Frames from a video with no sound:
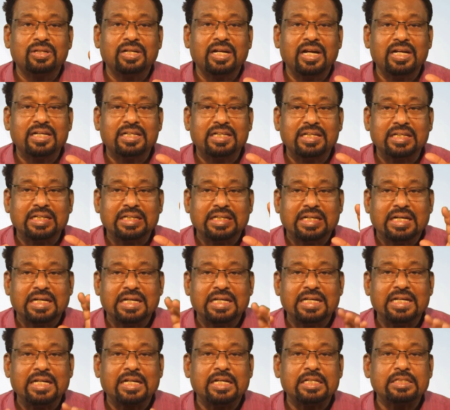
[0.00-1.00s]
getting
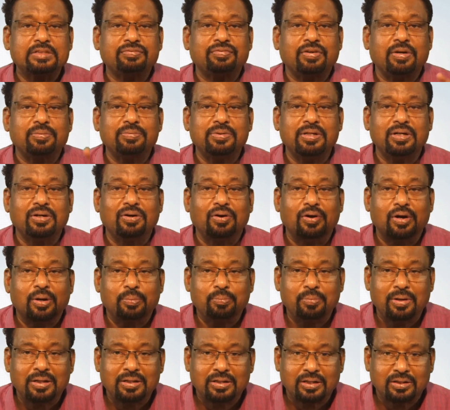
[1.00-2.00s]
clearance from the
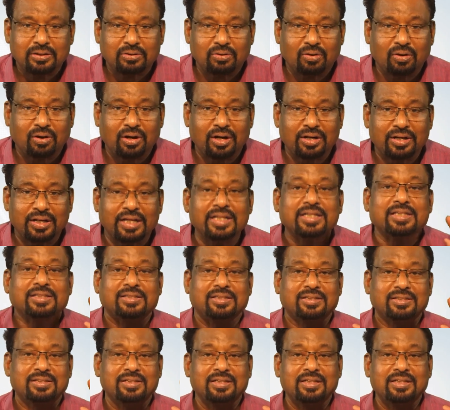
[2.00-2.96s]
government authorities.